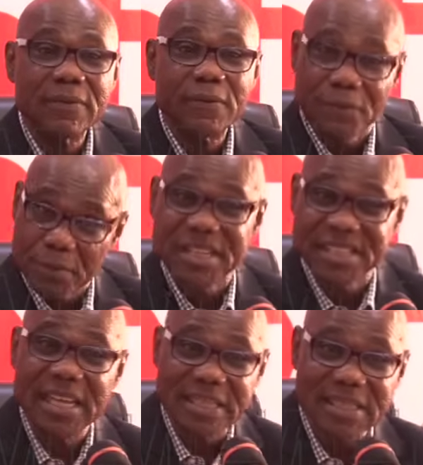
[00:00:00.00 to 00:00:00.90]
from the
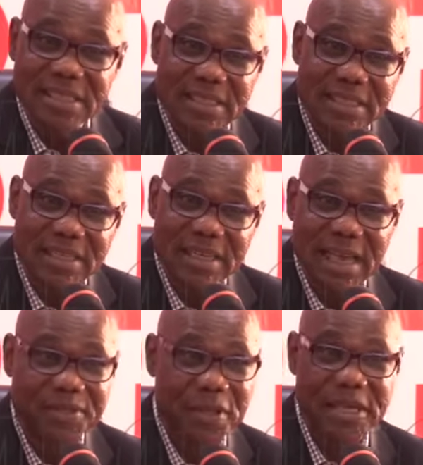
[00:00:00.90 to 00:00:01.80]
states, and
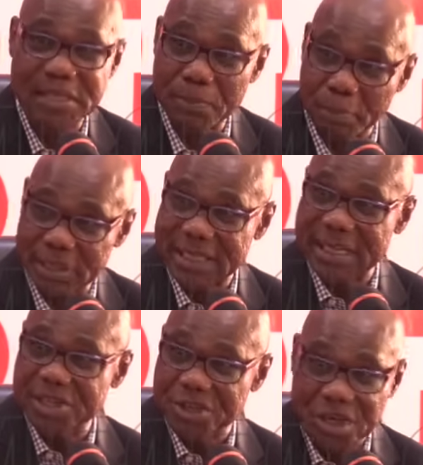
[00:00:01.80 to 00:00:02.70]
I think it's important that
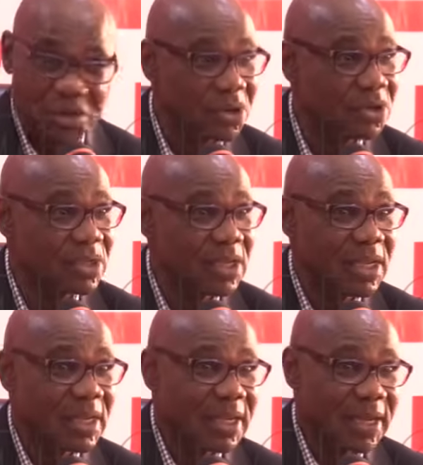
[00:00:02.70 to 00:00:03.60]
Nigerians know
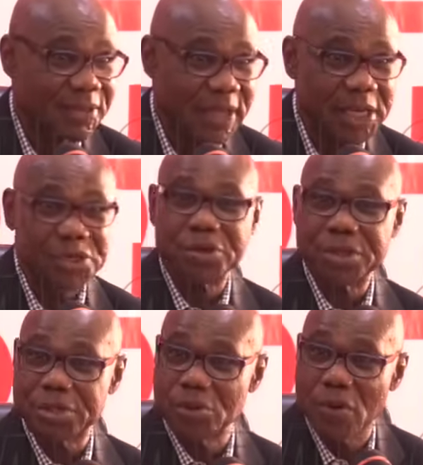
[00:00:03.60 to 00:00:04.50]
and the
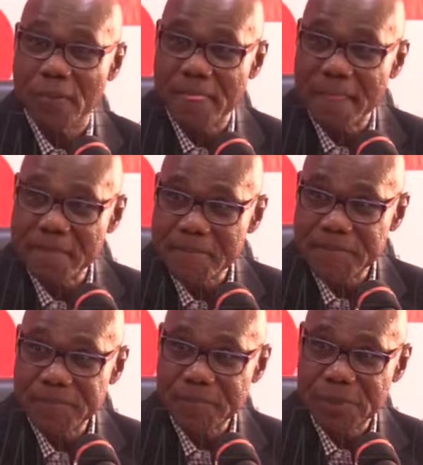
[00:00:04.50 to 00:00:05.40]
electorates know,
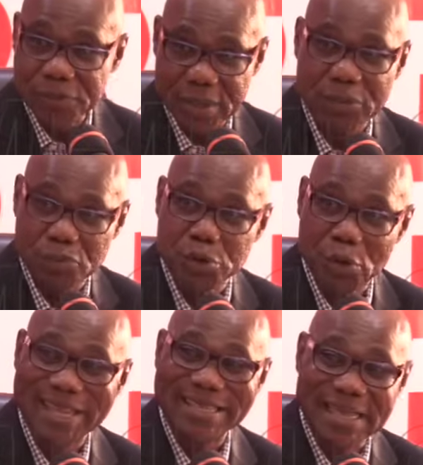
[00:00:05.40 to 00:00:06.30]
so that we know
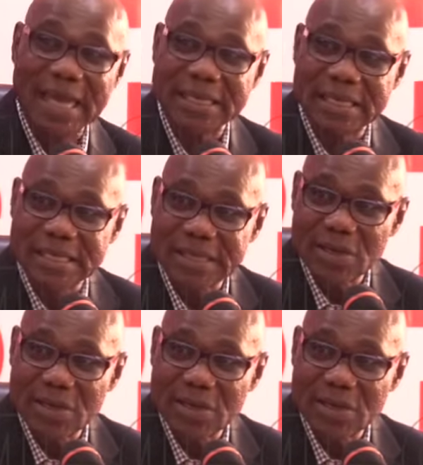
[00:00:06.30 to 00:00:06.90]
exactly